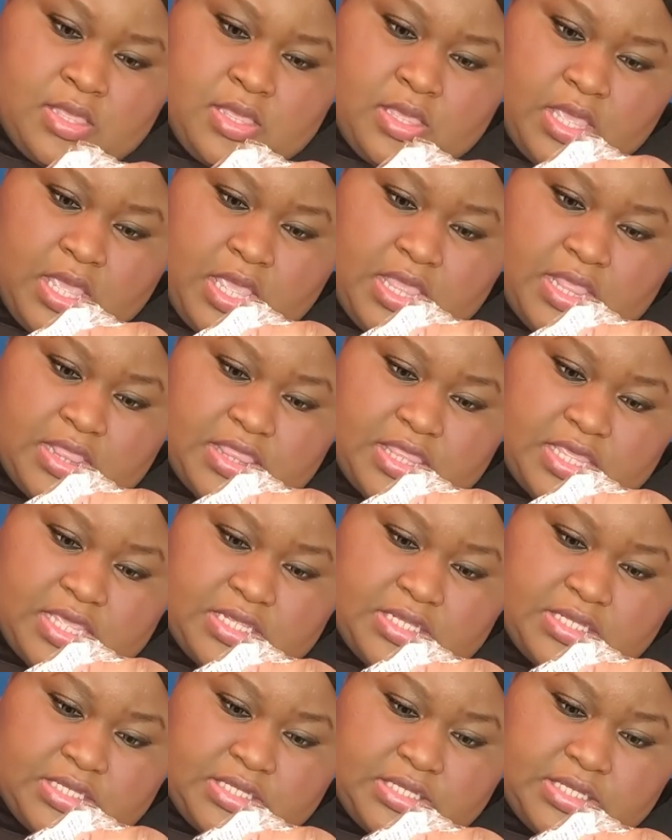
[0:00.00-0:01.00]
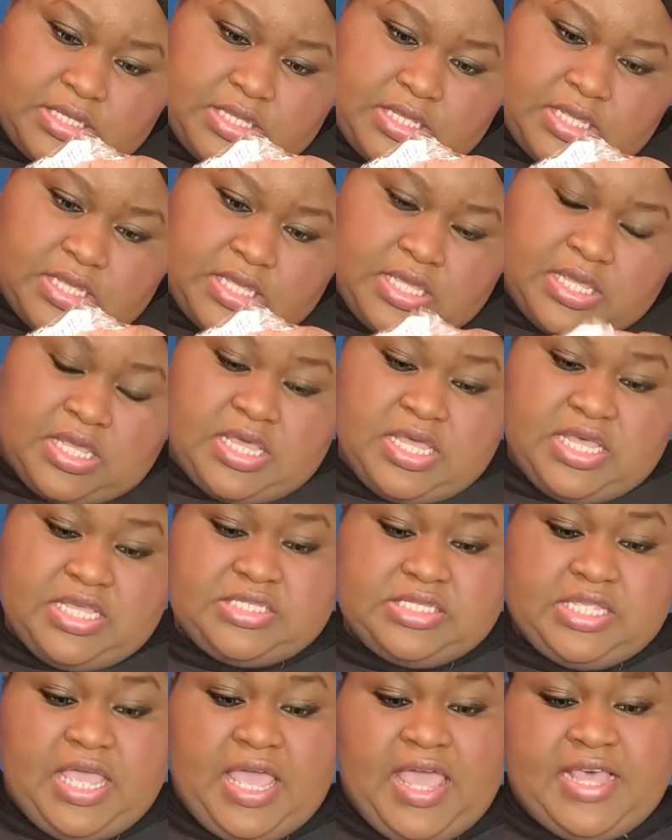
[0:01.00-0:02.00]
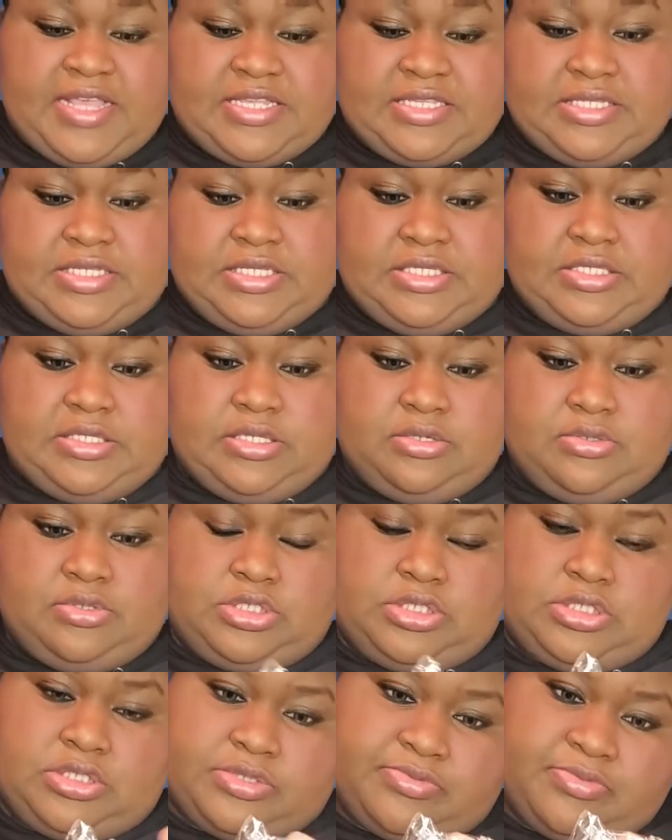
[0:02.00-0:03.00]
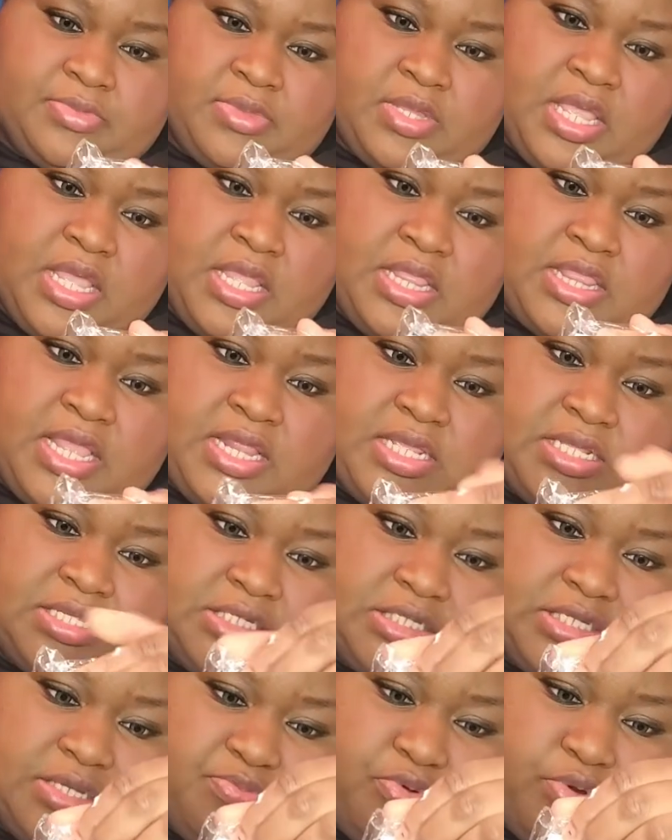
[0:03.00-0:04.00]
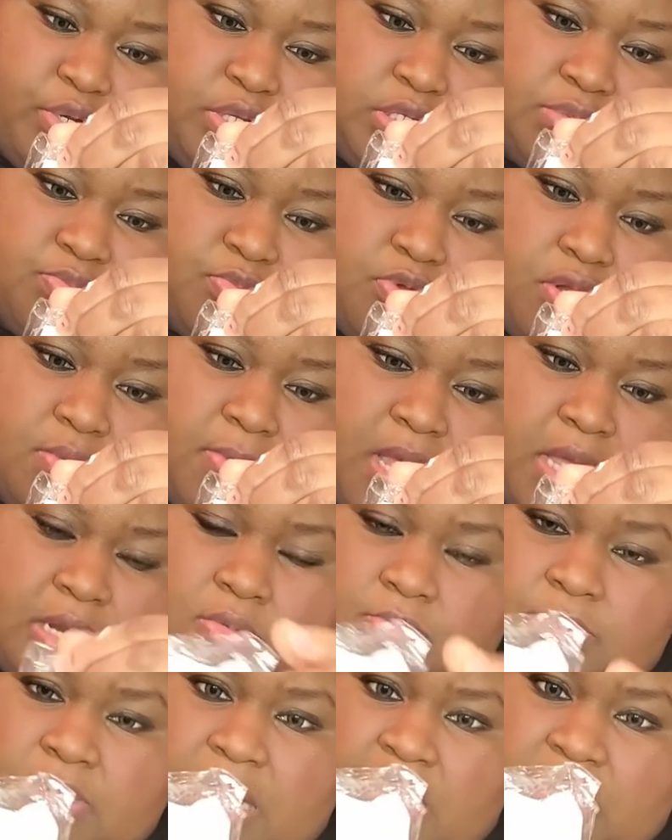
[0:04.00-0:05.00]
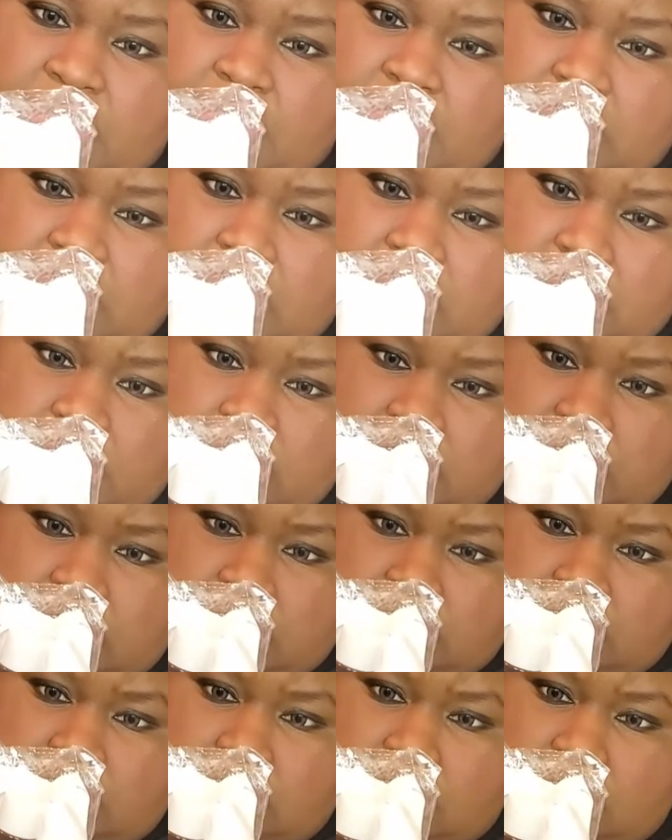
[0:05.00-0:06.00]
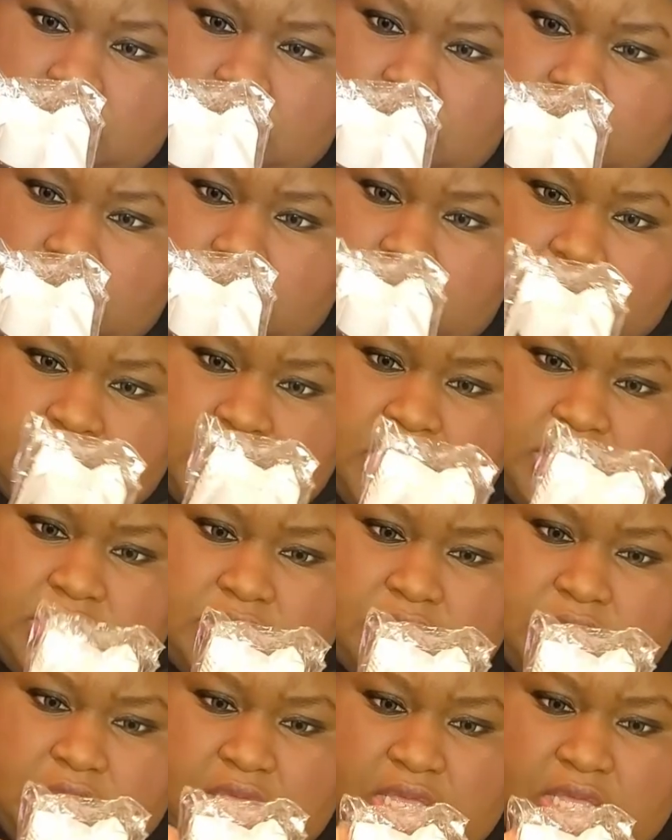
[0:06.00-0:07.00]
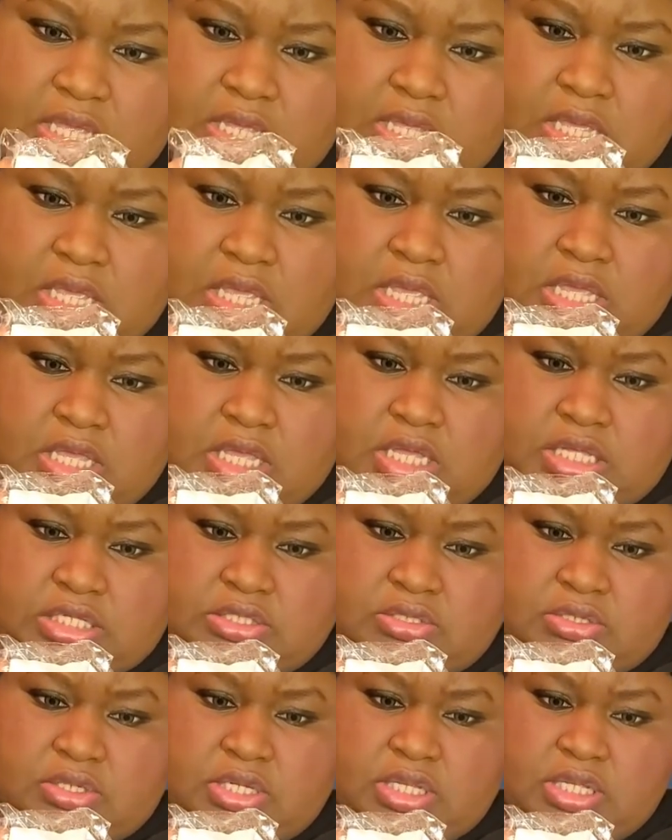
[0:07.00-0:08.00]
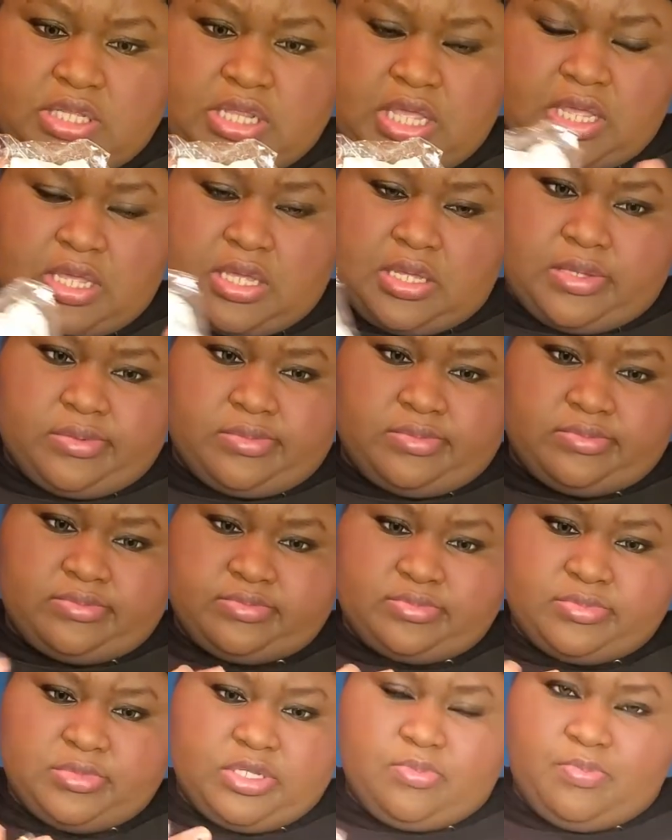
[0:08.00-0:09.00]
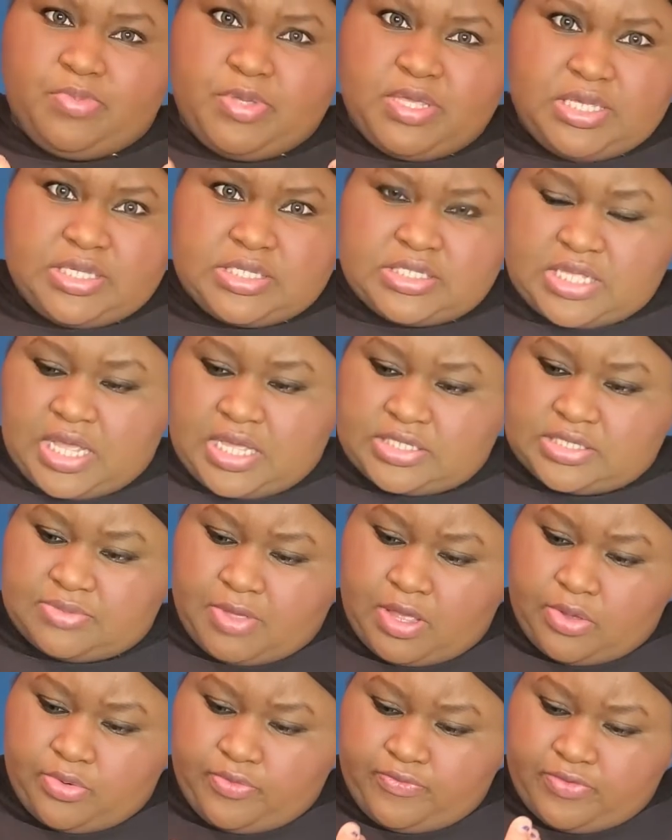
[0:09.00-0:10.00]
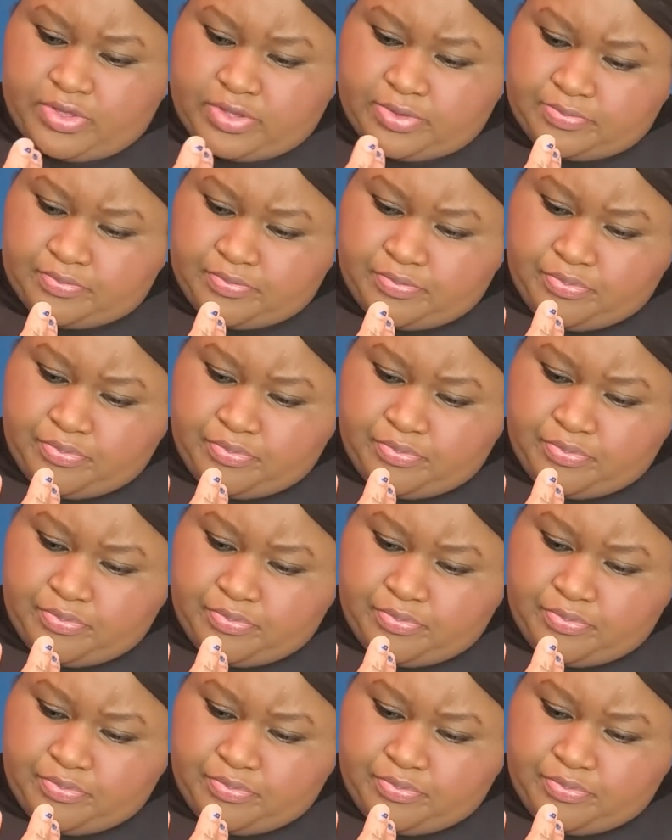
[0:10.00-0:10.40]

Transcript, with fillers: And this is the Essence Solution. Now this is a pretty small bottle, but I think this is the usual size you get. Because you only need like a little pea-sized amount of it.